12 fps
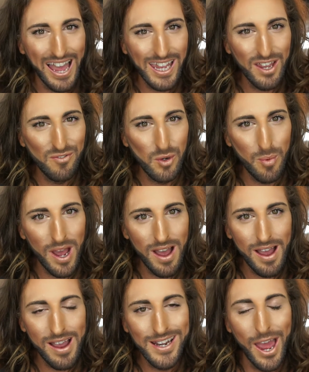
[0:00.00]
Hi
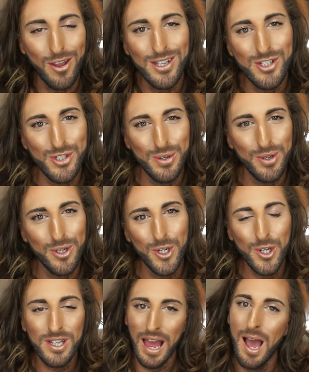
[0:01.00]
everyone, how you
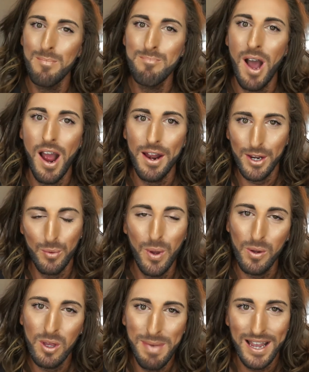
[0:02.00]
doing? I'm Mark,
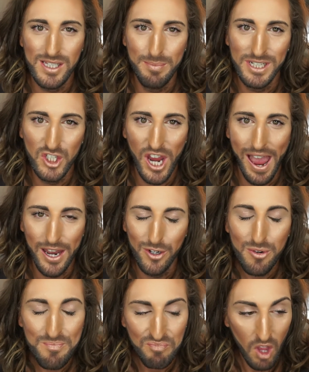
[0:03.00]
welcome back to my
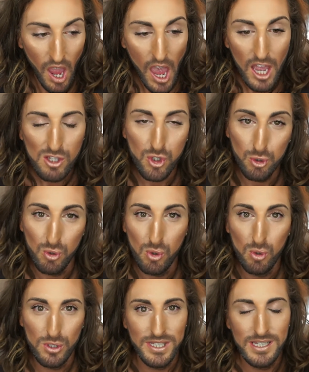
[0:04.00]
channel.
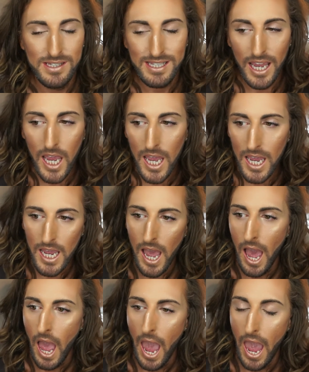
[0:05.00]
So today
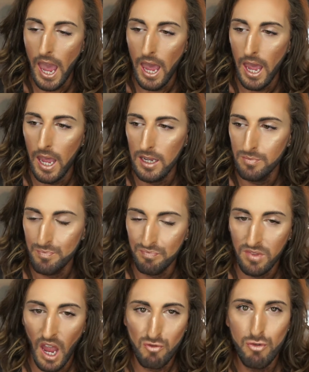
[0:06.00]
I
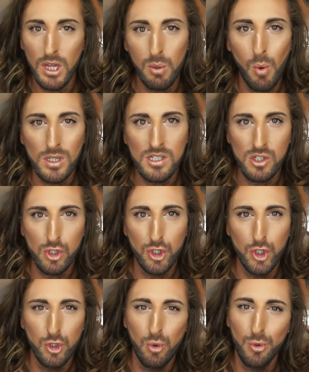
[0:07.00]
really wanted to
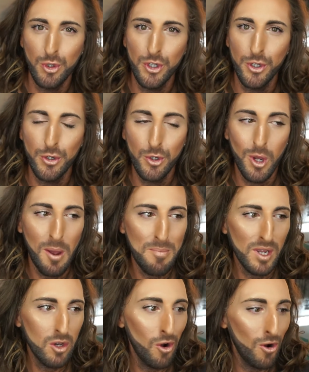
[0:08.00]
show you,
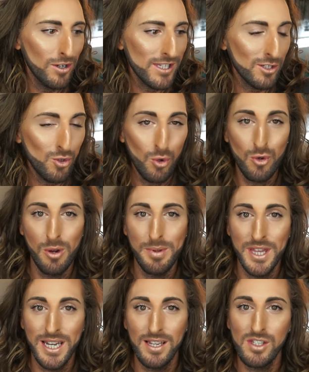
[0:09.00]
because I don't know about
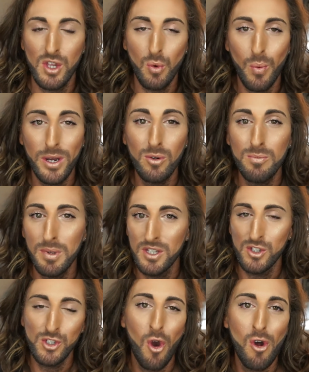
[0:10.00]
the rest of the world, but in
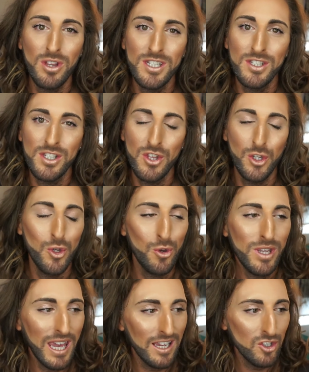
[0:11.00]
Scotland and the
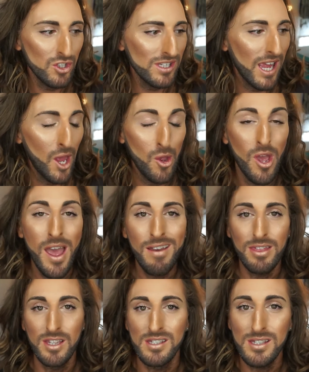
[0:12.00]
UK just now
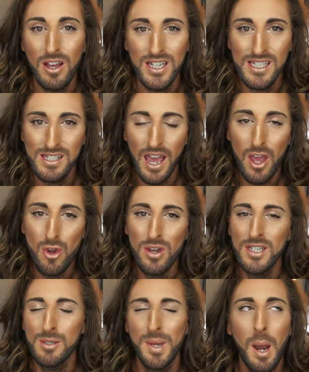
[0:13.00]
the sun is out.
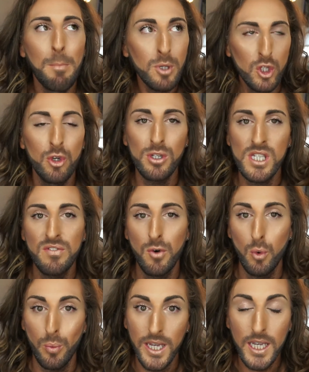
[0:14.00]
It's been a
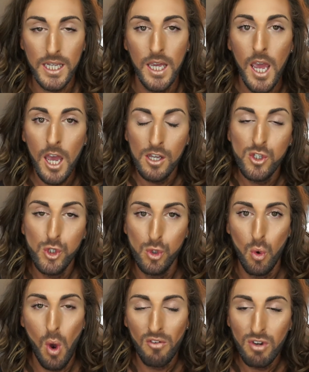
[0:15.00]
beautiful week,
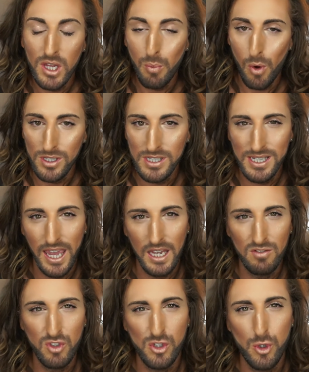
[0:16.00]
so I really wanted to kind
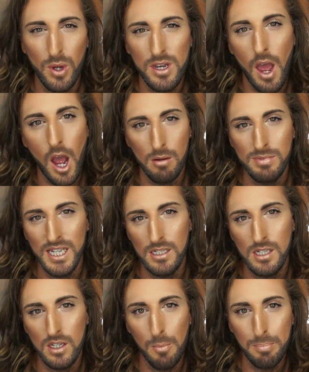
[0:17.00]
of just do an
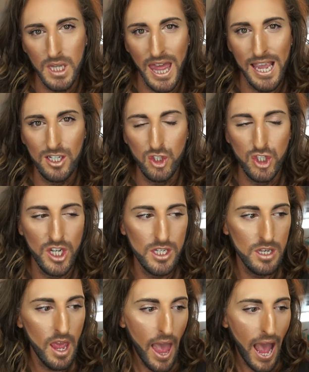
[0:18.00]
updated
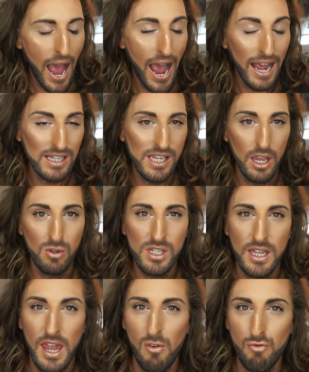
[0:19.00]
complexion and how to
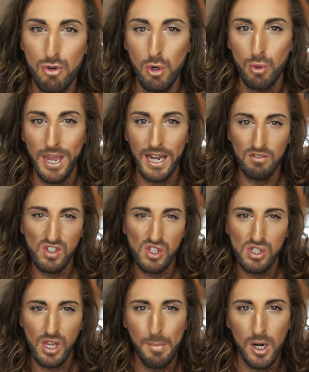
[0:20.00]
get that real kind of
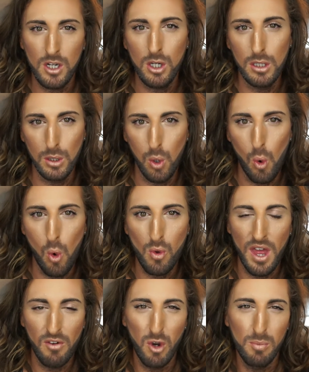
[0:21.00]
summer glow,
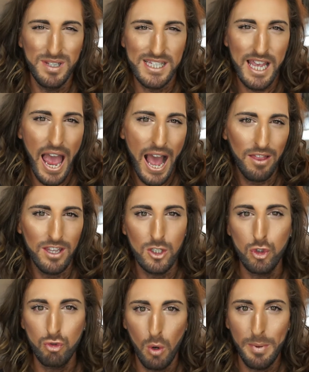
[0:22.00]
that real metallic
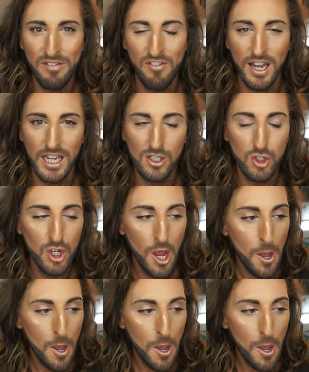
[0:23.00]
stroby finish.